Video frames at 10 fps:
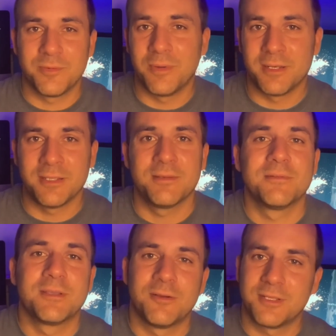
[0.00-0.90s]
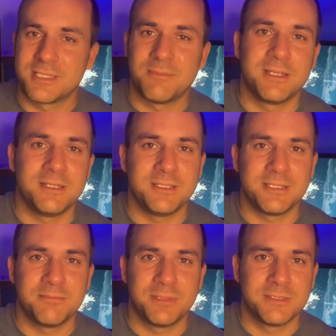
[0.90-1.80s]
your money, go get some
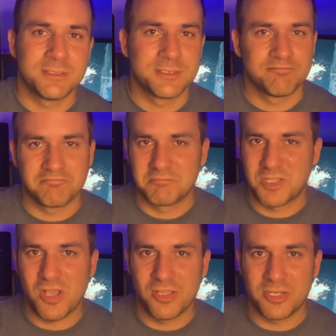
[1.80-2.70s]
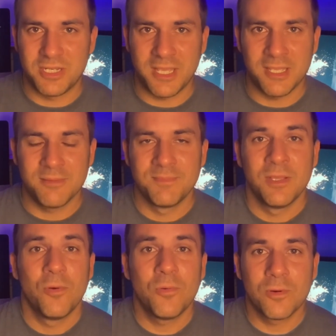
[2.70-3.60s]
magnesium pills, call it a day,
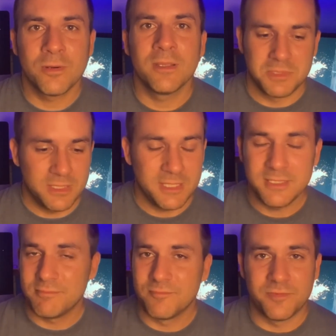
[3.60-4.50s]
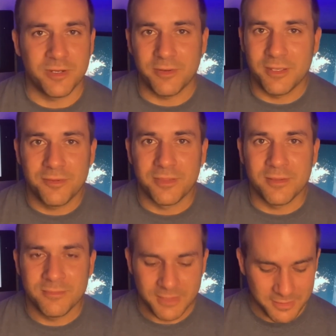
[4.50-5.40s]
or eat very
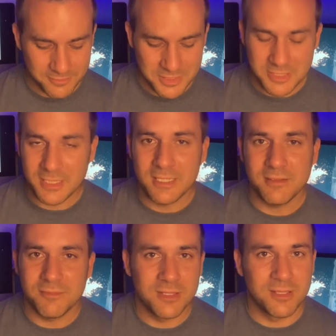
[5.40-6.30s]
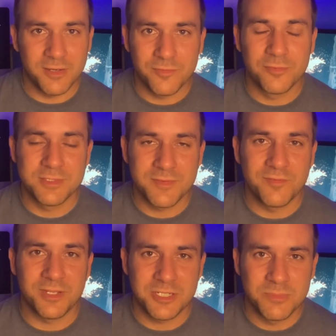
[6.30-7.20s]
healthy. Like, just eat a lot of fruits
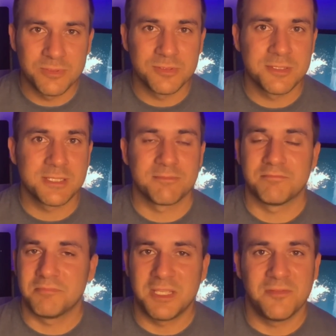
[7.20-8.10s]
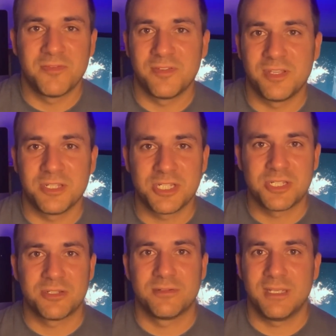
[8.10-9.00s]
and vegetables, eat
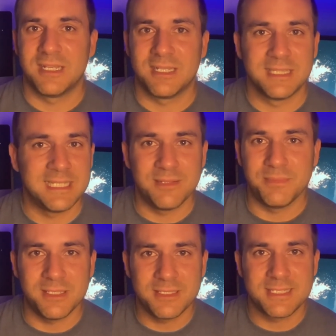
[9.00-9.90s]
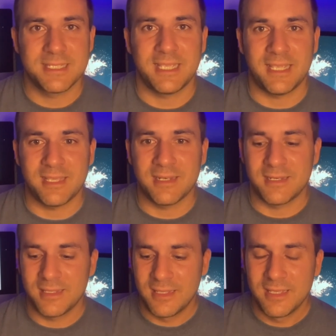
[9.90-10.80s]
fish, uh, lean meats, and
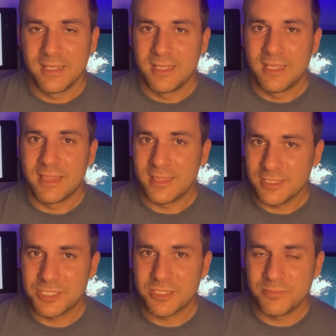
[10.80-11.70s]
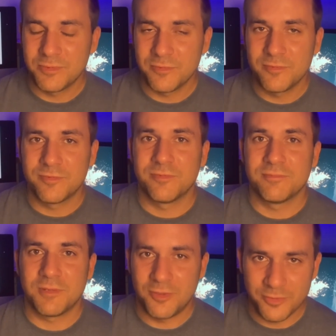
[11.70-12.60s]
things should move
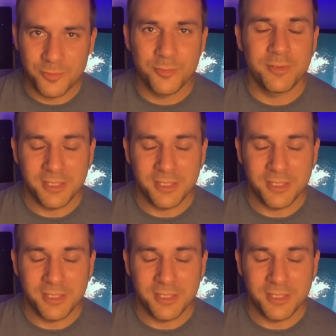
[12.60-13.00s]
on their own